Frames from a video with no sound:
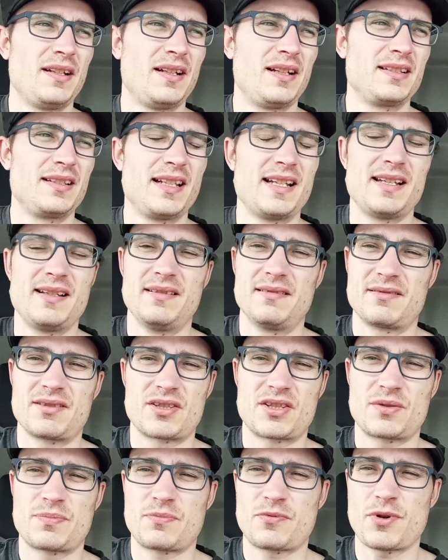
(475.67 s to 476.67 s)
yeah, I
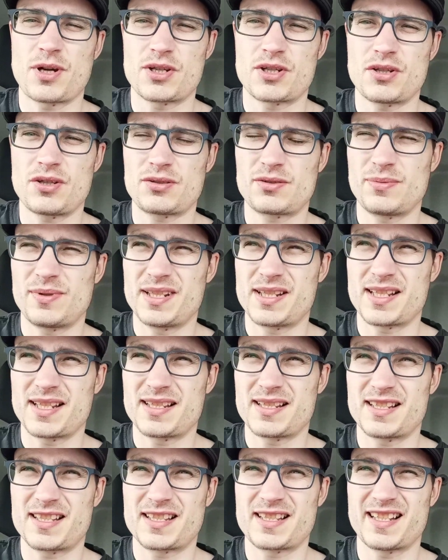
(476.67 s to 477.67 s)
was quite shocked when he
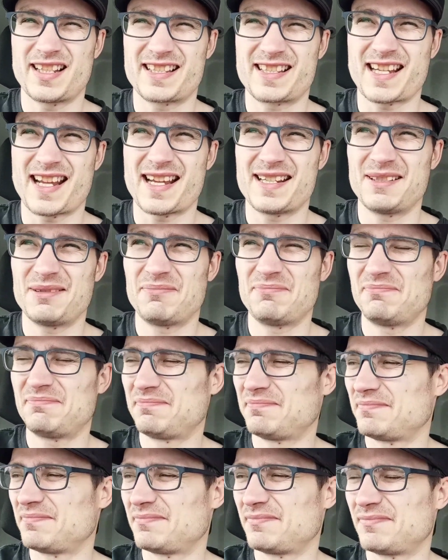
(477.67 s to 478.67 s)
says a tenner.
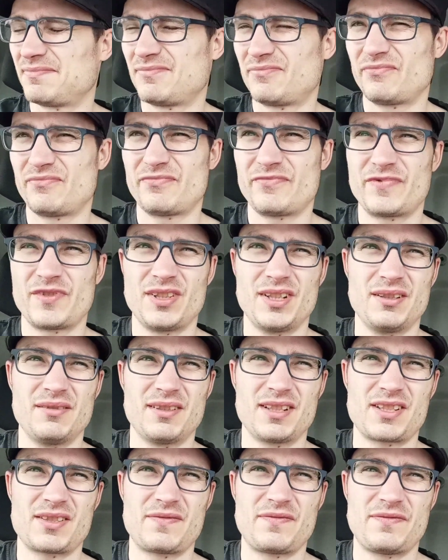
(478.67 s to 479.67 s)

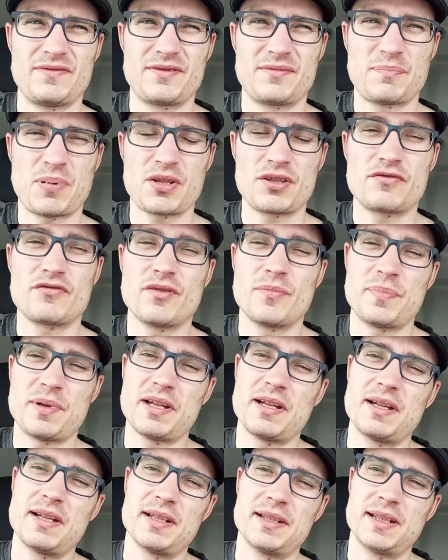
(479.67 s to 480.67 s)
As for puncture
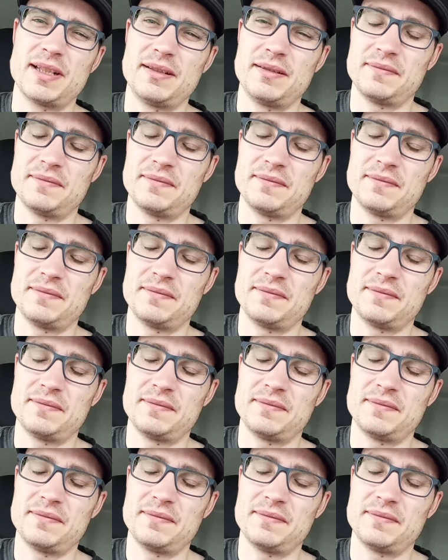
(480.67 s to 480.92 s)
repair and I